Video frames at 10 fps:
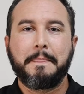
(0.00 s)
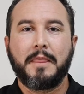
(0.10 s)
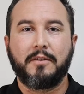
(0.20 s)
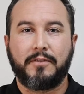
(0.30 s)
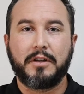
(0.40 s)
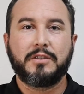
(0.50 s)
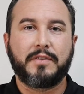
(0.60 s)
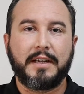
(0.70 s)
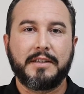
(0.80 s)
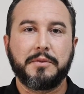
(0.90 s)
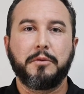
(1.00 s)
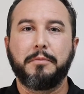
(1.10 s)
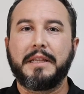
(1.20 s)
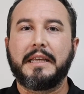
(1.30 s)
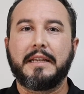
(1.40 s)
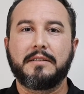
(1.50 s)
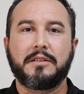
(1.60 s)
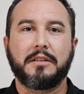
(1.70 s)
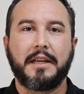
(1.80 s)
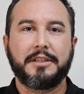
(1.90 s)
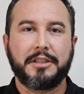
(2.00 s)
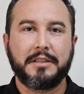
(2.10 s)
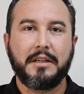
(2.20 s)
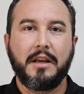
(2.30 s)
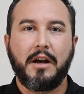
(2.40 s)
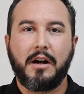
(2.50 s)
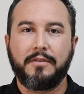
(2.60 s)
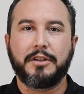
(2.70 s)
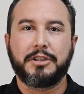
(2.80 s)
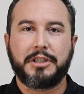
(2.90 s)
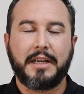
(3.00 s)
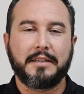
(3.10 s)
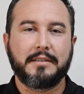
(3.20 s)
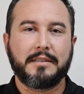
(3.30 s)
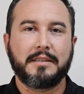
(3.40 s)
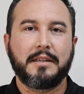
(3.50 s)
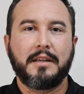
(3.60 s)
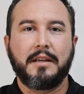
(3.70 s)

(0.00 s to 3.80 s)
The first phase will be the installation of your shades.